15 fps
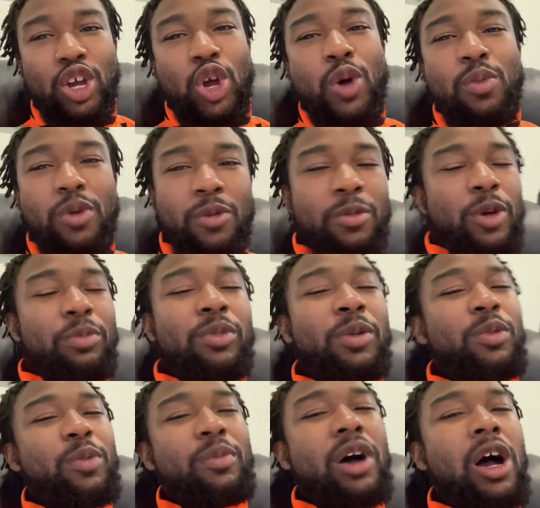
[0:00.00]
But my,
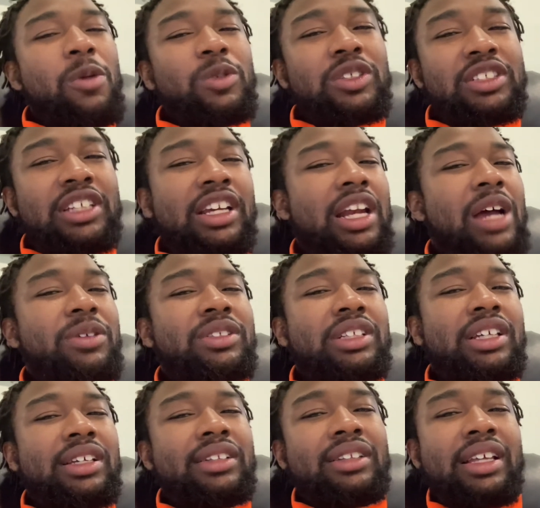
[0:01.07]
remember mom was saying I was
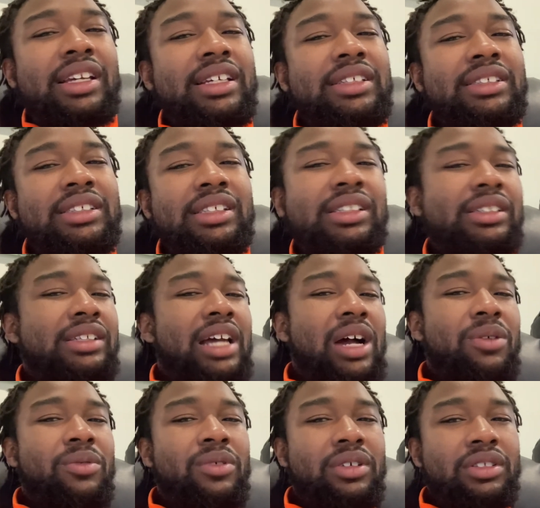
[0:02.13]
getting lazy and
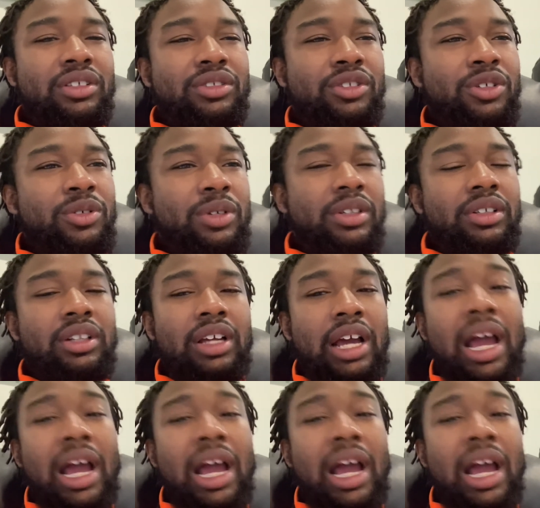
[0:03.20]
not wanting to do it.